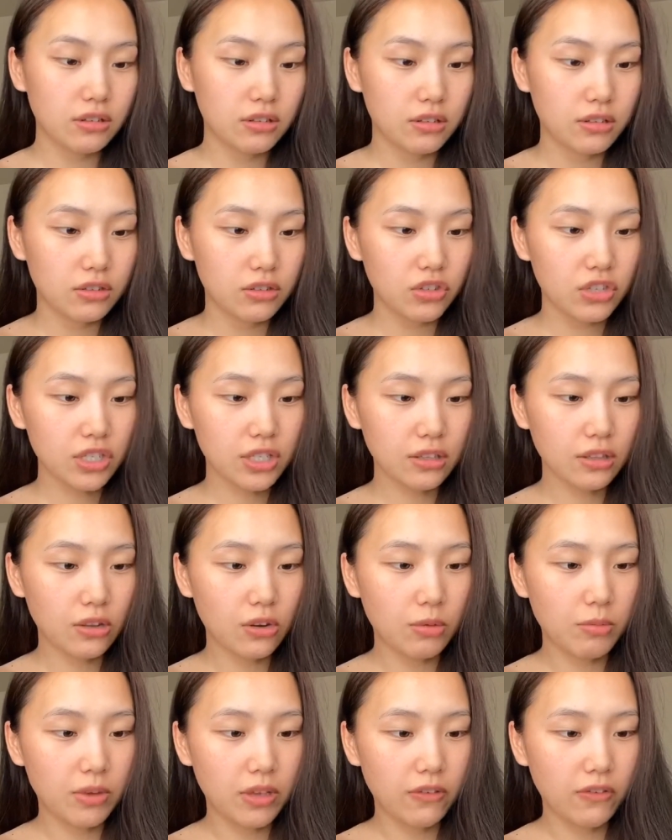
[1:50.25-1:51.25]
It's just a little
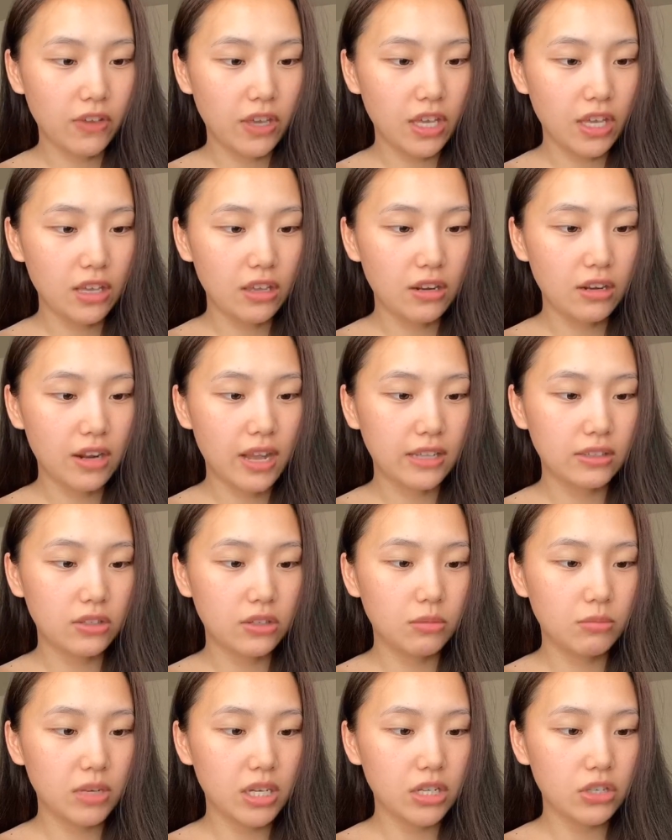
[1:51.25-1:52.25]
bit of it, not too
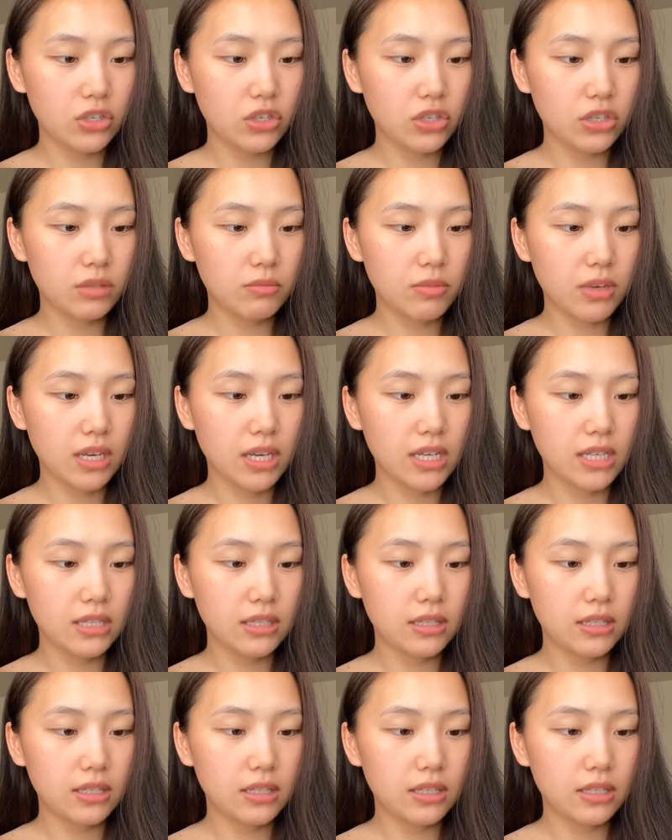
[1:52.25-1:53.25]
much,
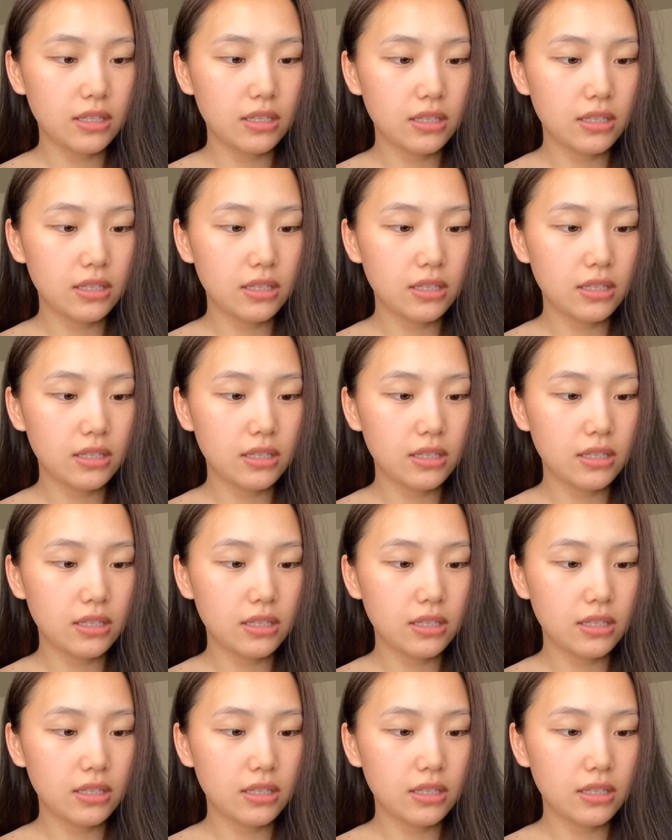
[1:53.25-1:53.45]
because